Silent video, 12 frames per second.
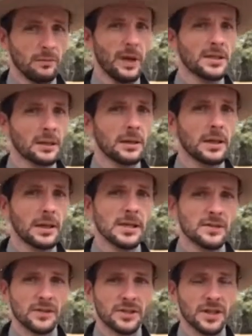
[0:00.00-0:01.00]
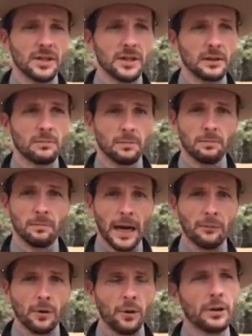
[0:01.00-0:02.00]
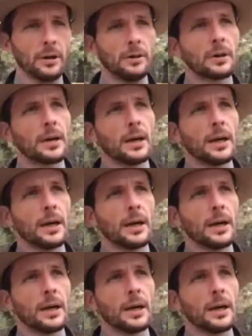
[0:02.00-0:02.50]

basically in this vicinity by Roanoke.